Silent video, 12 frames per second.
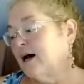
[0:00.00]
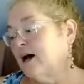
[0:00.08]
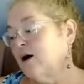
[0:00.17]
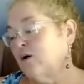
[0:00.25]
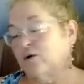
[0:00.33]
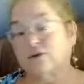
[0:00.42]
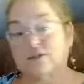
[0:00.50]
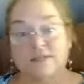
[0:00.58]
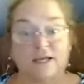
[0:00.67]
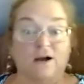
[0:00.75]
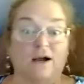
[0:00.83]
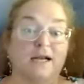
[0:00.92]
Or you
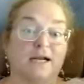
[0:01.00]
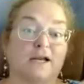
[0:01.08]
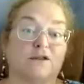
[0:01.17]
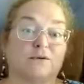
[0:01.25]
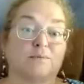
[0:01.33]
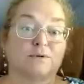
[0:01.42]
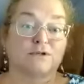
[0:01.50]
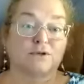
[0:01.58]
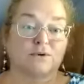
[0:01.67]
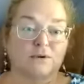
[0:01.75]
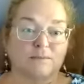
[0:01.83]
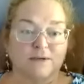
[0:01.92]
take on another
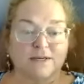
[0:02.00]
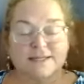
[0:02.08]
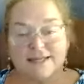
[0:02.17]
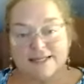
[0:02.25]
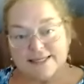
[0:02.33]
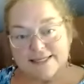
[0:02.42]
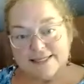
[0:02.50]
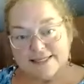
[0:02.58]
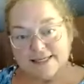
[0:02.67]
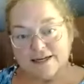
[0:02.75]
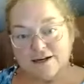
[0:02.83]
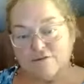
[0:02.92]
persona because that's
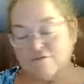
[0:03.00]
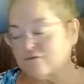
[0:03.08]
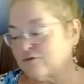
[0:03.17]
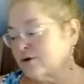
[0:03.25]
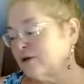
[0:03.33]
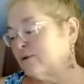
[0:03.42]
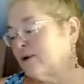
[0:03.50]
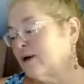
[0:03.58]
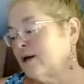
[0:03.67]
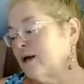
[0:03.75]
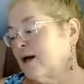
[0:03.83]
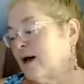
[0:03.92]
easy enough for you.
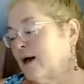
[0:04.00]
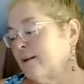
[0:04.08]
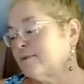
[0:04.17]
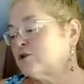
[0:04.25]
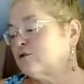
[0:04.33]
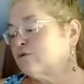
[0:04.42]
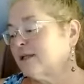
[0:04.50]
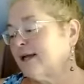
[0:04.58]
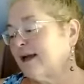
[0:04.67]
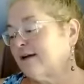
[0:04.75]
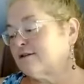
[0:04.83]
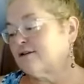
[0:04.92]
But you
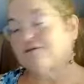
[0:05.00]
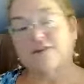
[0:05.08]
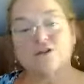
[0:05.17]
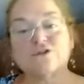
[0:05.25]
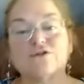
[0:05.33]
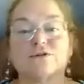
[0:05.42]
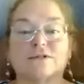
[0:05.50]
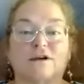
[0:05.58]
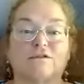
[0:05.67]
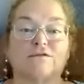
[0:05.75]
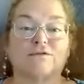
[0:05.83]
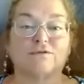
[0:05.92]
really have to face
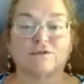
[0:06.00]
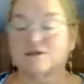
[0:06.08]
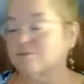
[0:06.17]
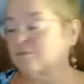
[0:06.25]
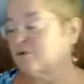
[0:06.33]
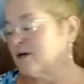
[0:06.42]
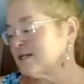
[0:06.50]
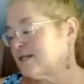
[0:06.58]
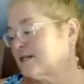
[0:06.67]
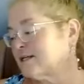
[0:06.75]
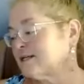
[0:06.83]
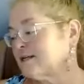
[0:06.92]
yourself through this
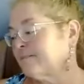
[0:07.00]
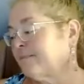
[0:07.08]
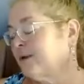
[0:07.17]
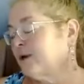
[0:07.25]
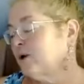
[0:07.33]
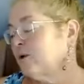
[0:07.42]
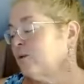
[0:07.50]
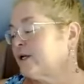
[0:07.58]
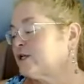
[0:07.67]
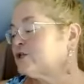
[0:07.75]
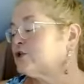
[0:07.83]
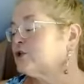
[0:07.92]
process.
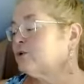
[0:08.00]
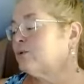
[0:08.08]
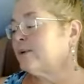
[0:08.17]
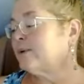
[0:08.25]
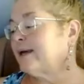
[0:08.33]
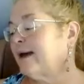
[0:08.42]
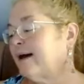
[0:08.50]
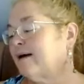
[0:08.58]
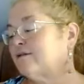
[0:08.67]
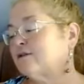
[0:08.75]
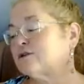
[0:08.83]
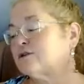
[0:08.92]
Week two, we
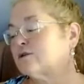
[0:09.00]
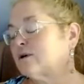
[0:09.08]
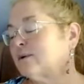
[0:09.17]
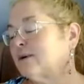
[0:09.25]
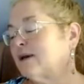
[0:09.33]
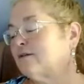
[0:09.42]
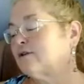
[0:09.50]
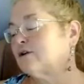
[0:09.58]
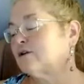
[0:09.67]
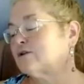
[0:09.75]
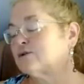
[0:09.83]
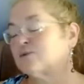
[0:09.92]
have a
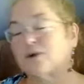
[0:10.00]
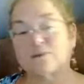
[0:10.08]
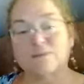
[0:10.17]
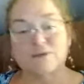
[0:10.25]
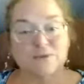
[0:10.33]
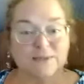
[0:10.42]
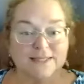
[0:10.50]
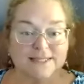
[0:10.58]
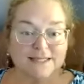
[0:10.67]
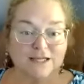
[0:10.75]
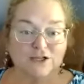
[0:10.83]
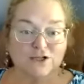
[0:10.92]
square between the
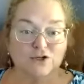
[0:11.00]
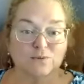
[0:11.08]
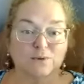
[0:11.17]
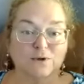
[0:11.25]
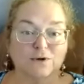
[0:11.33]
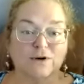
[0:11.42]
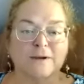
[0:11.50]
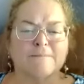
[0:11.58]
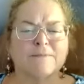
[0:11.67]
Sun and Jupiter.